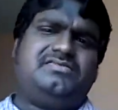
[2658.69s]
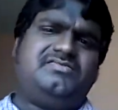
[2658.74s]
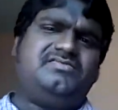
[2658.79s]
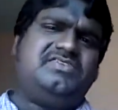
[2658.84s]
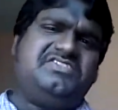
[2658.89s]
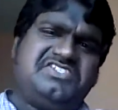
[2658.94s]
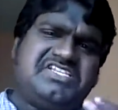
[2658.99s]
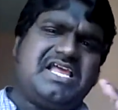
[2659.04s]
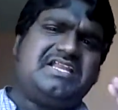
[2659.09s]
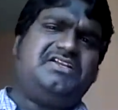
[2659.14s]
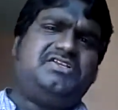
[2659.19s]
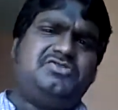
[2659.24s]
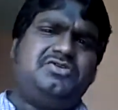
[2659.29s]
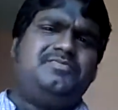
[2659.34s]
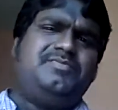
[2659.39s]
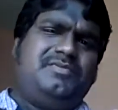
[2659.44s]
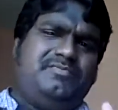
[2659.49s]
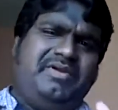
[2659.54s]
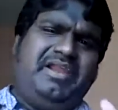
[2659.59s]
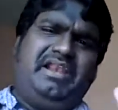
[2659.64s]
One channel
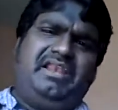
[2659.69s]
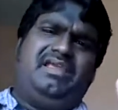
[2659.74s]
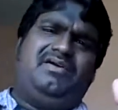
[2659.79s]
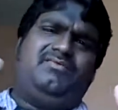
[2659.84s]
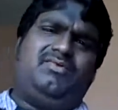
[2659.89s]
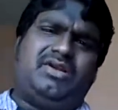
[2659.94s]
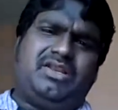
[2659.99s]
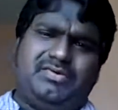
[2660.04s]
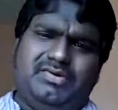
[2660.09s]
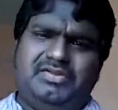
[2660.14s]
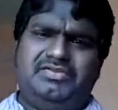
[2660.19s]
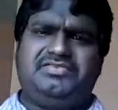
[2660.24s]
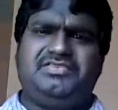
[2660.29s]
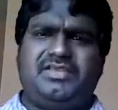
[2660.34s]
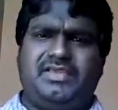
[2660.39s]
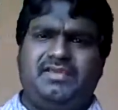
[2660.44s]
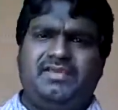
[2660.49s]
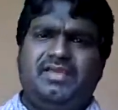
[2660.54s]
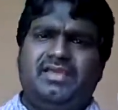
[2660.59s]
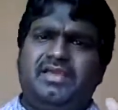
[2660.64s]
should be medium, whatever you
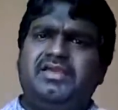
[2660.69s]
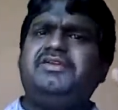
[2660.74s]
say.